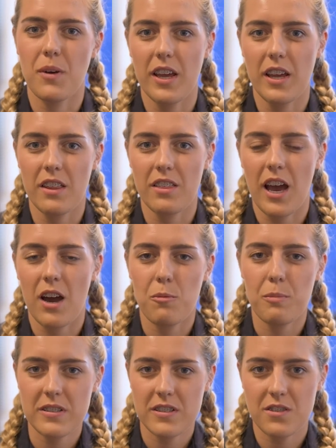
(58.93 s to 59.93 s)
either our
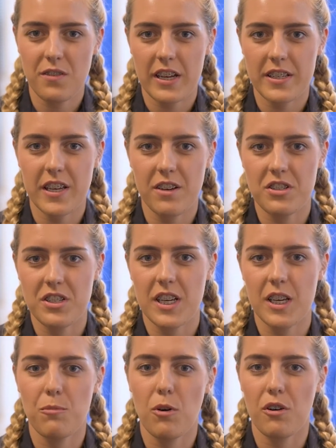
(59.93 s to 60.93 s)
business fire safety
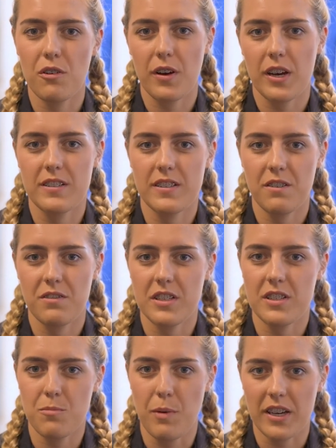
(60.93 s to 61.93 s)
team or fire safety
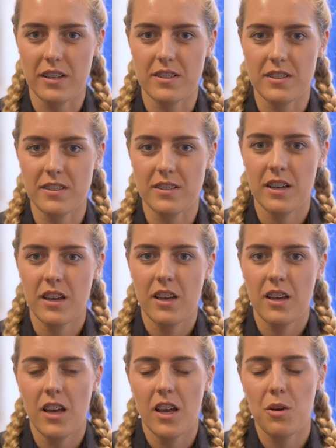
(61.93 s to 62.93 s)
inspectors.
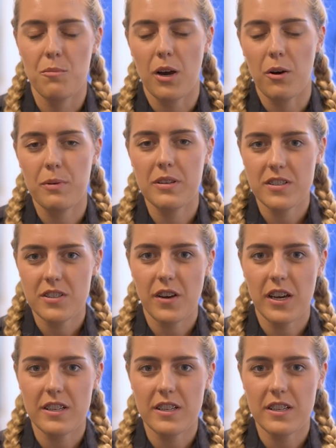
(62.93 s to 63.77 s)
Our business fire